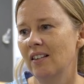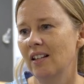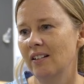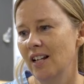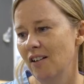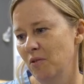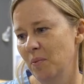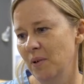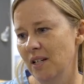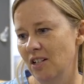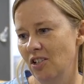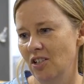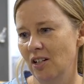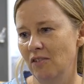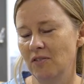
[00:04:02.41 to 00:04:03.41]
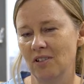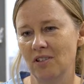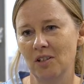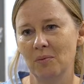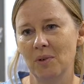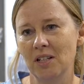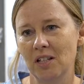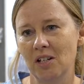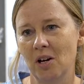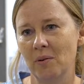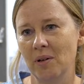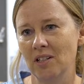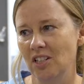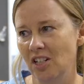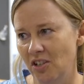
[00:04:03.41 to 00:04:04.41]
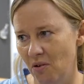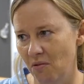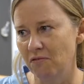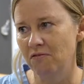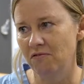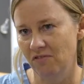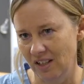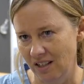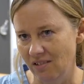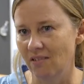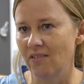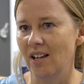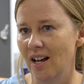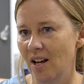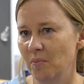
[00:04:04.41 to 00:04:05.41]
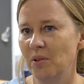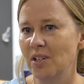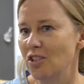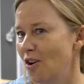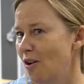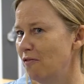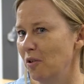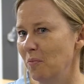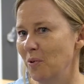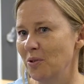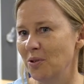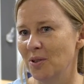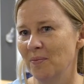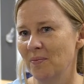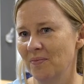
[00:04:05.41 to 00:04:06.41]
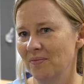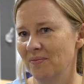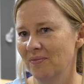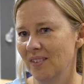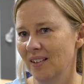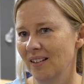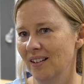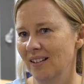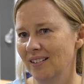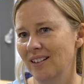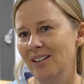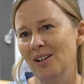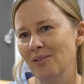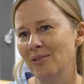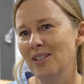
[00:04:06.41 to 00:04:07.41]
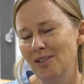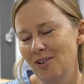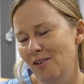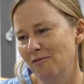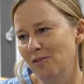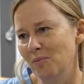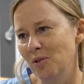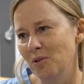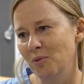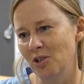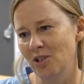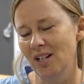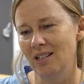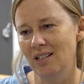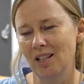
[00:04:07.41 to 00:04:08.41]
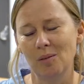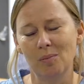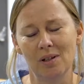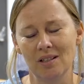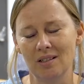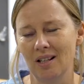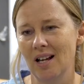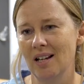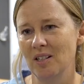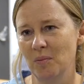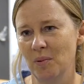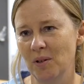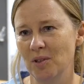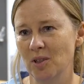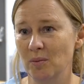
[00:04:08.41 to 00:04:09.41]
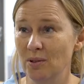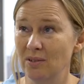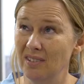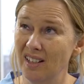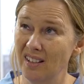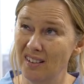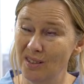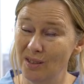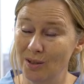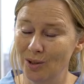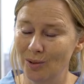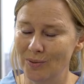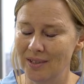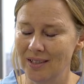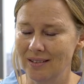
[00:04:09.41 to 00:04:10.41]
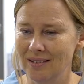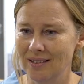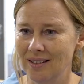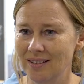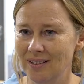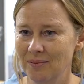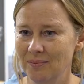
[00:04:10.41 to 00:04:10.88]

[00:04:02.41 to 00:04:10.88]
There'll never be a shift, I think, where you go in and you don't feel that, but it's not from us. It's not from us. We try to keep it as light as possible in the circumstances.